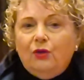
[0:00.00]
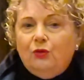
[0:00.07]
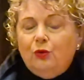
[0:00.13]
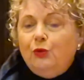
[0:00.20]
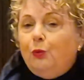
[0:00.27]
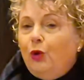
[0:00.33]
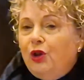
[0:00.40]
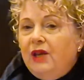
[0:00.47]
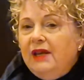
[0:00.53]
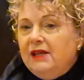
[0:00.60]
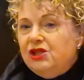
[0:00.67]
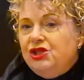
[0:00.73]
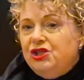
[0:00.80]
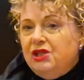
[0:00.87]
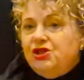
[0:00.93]
Good working
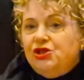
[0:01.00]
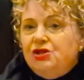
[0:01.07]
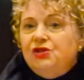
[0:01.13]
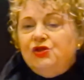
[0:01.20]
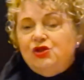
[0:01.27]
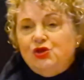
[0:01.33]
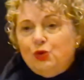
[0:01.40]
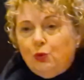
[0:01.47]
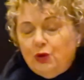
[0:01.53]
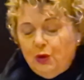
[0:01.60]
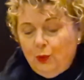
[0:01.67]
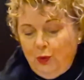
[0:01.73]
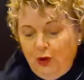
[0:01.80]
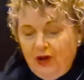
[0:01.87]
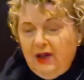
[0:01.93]
conditions,
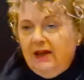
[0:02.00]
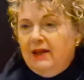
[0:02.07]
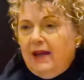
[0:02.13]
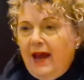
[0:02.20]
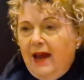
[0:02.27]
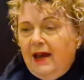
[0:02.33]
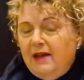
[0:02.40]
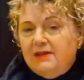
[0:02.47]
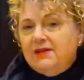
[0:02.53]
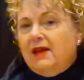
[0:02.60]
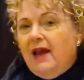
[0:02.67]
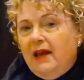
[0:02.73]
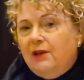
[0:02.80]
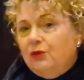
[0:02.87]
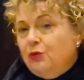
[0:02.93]
shorter working hours
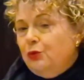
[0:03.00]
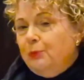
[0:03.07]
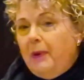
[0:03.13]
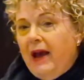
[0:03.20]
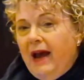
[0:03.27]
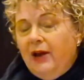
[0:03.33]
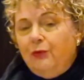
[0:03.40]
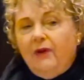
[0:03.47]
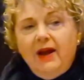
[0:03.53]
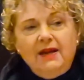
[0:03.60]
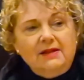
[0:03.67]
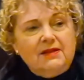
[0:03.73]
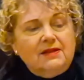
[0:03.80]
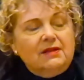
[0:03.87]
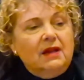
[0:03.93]
and good pay
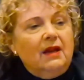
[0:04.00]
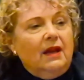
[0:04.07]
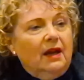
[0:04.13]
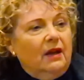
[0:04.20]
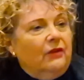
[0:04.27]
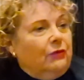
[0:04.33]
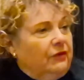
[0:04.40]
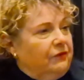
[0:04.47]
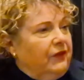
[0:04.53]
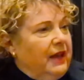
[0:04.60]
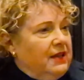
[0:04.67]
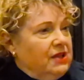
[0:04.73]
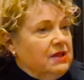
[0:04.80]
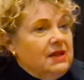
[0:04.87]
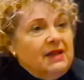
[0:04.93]
rates
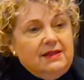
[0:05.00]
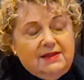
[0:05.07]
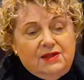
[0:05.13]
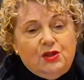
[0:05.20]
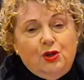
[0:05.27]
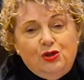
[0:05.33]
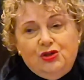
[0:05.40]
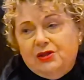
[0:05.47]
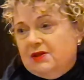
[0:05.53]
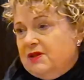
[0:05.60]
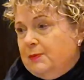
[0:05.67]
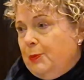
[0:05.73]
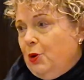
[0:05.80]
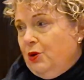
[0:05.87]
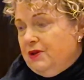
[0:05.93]
reflected his
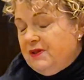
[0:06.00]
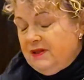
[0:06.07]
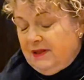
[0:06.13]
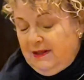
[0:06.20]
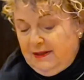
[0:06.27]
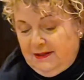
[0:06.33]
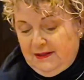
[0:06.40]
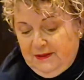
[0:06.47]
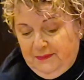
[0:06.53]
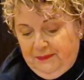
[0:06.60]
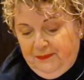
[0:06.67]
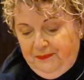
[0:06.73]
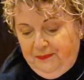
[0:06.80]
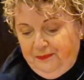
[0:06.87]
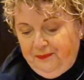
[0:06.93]
socialist policies.
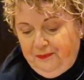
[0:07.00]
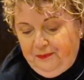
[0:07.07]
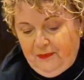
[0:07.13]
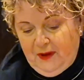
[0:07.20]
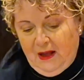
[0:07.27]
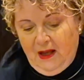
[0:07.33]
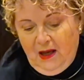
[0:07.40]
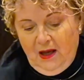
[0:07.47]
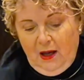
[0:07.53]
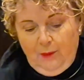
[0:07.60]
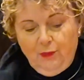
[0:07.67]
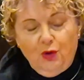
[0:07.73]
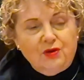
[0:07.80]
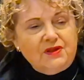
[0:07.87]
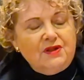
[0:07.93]

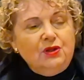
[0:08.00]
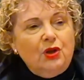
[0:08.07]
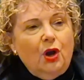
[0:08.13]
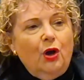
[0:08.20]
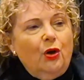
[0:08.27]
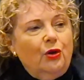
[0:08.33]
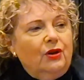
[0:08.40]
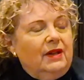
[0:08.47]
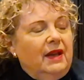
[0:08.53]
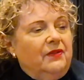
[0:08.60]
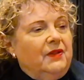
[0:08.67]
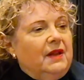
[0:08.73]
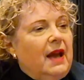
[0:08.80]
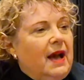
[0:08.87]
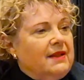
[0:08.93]
Morris & Co.
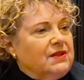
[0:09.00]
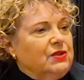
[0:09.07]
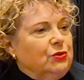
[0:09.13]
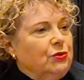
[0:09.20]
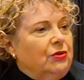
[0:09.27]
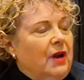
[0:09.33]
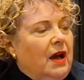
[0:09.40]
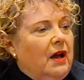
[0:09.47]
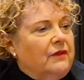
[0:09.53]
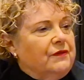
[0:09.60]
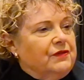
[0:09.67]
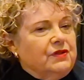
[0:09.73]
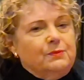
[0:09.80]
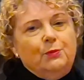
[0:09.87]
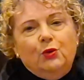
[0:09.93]
led the arts and
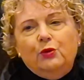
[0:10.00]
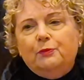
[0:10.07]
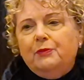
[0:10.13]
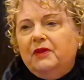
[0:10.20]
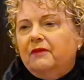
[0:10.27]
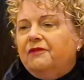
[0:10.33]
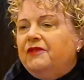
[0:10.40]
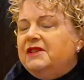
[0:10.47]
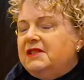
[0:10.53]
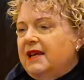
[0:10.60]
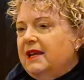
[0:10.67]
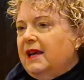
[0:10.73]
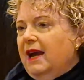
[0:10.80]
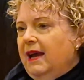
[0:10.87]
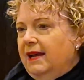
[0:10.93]
crafts movement for
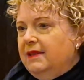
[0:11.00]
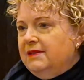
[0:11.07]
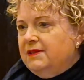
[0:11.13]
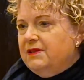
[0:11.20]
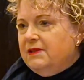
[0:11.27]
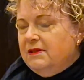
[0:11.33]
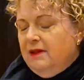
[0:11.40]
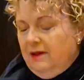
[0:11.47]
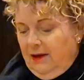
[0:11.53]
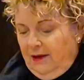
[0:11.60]
decades,